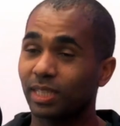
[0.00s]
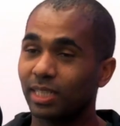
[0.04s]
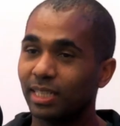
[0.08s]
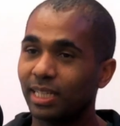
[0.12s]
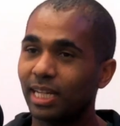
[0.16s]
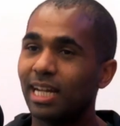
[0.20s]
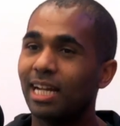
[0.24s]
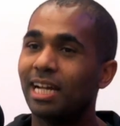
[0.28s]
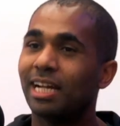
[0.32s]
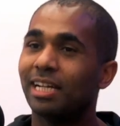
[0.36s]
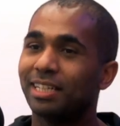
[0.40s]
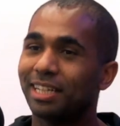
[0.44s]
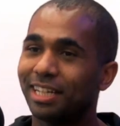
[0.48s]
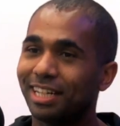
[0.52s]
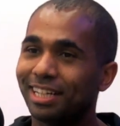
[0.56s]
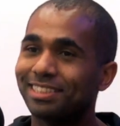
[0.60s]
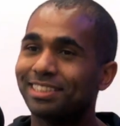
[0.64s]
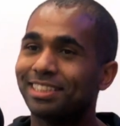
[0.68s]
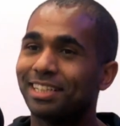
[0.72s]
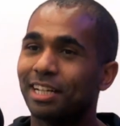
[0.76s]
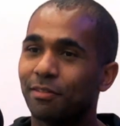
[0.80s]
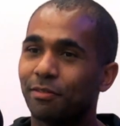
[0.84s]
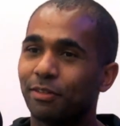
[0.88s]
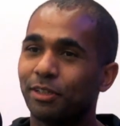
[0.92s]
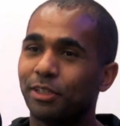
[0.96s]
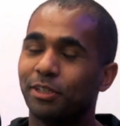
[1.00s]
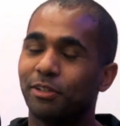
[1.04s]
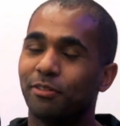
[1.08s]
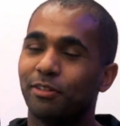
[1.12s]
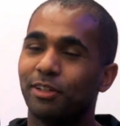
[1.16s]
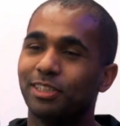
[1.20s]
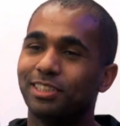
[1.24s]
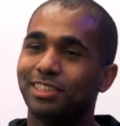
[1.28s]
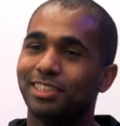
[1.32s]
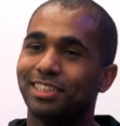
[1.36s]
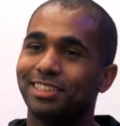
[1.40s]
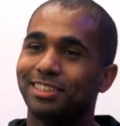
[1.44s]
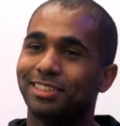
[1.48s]
Yeah, Stanford
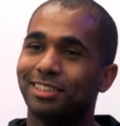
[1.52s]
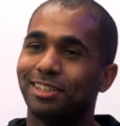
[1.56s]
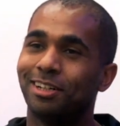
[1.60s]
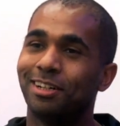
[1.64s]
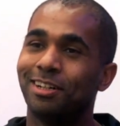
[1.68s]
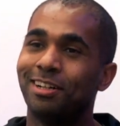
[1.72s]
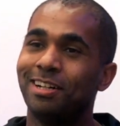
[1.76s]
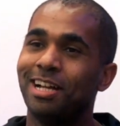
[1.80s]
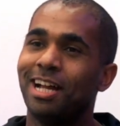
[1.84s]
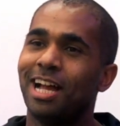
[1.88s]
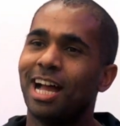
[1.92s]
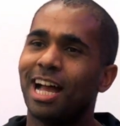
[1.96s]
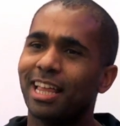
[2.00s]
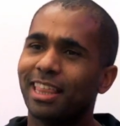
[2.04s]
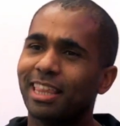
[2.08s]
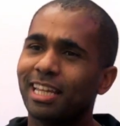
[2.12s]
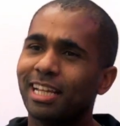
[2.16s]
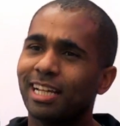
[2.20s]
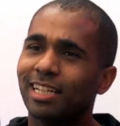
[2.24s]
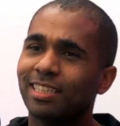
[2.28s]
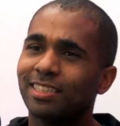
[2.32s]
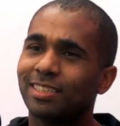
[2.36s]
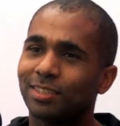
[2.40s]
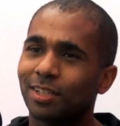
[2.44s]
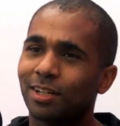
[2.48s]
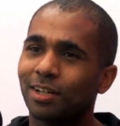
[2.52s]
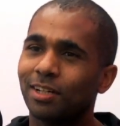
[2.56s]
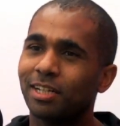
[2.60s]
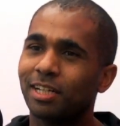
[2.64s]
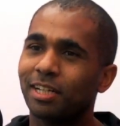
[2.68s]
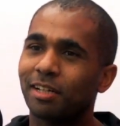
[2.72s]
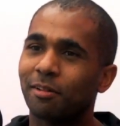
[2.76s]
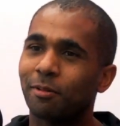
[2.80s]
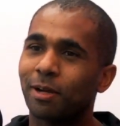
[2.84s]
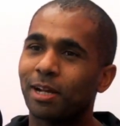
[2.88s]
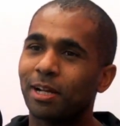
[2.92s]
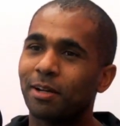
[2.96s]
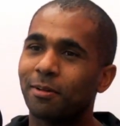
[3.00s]
University. So I think I
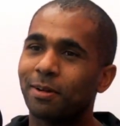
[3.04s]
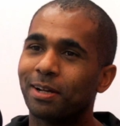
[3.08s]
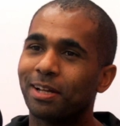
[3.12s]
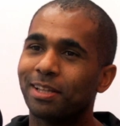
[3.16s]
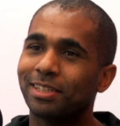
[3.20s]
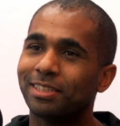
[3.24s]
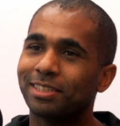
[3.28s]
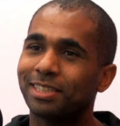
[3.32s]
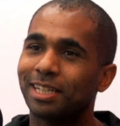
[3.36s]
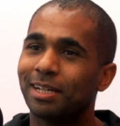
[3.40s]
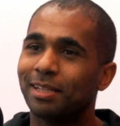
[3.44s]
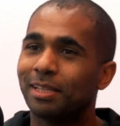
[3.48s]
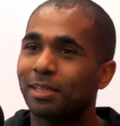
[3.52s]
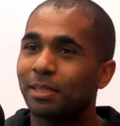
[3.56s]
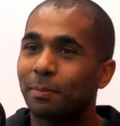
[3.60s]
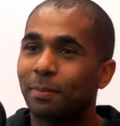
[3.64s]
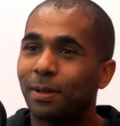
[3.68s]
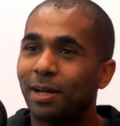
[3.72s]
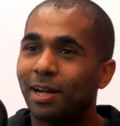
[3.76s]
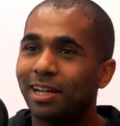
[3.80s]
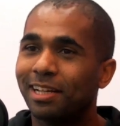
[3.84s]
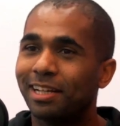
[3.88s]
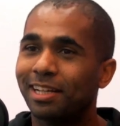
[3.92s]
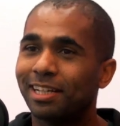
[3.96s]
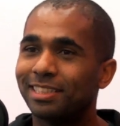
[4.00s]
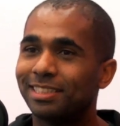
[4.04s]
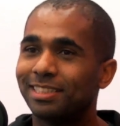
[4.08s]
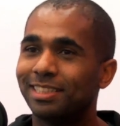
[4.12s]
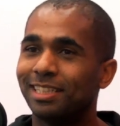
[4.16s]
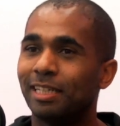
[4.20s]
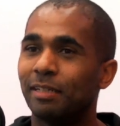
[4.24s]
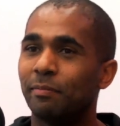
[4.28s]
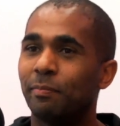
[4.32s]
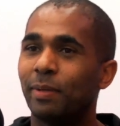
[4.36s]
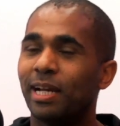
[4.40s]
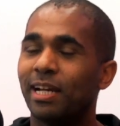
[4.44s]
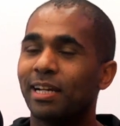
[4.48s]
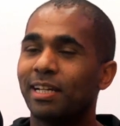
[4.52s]
started right around the time that the podcast
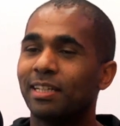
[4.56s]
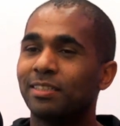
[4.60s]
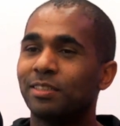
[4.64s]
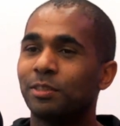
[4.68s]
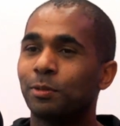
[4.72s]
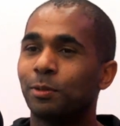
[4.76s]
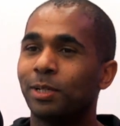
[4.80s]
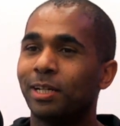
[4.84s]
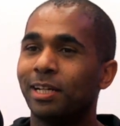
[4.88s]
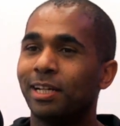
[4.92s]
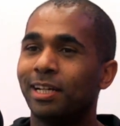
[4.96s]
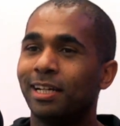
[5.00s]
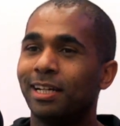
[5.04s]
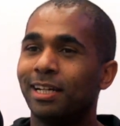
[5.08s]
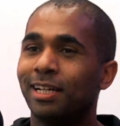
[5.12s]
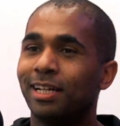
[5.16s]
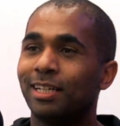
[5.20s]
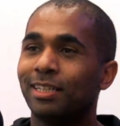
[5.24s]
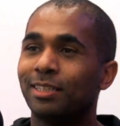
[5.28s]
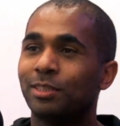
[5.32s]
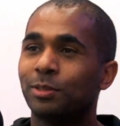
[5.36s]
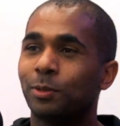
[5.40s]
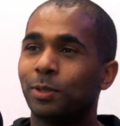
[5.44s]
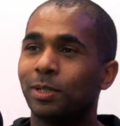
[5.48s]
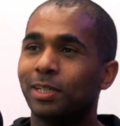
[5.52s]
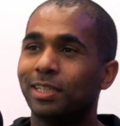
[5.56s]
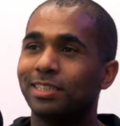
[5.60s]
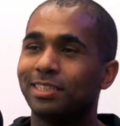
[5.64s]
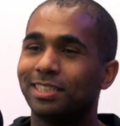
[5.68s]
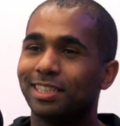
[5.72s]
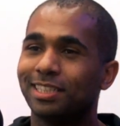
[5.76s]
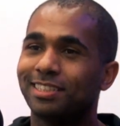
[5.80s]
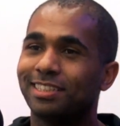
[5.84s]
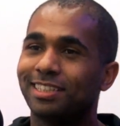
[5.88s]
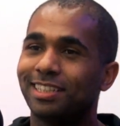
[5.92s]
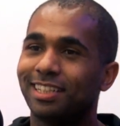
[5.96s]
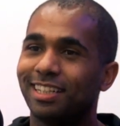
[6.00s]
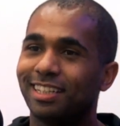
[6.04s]
did, back in
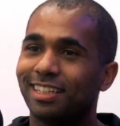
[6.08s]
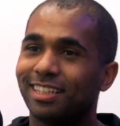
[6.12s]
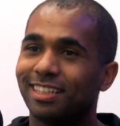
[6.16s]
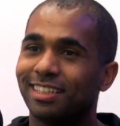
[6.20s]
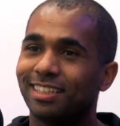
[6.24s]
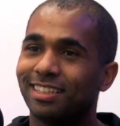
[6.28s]
2016.